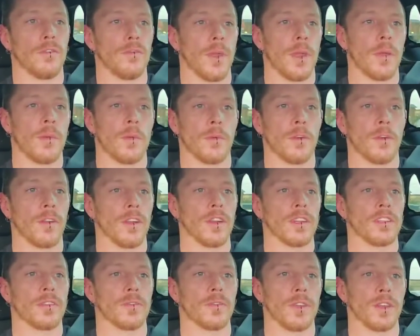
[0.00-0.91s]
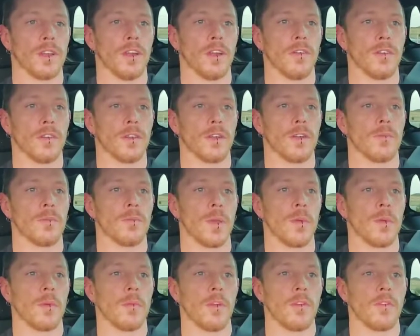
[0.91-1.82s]
maybe progressively overload,
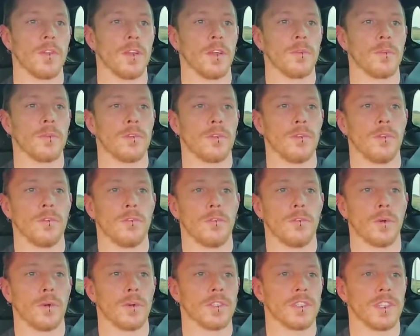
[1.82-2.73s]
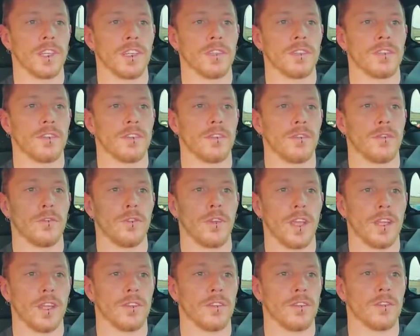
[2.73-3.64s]
maybe move it up to 4 sets of
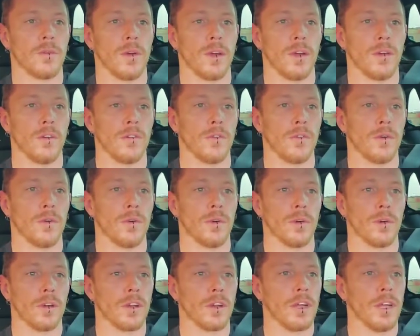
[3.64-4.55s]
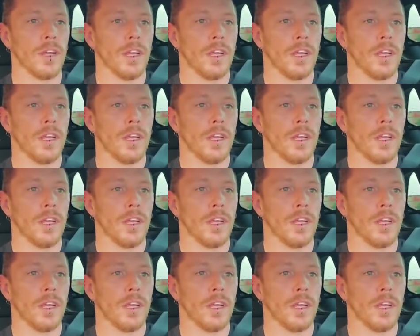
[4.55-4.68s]
8 to 12, or,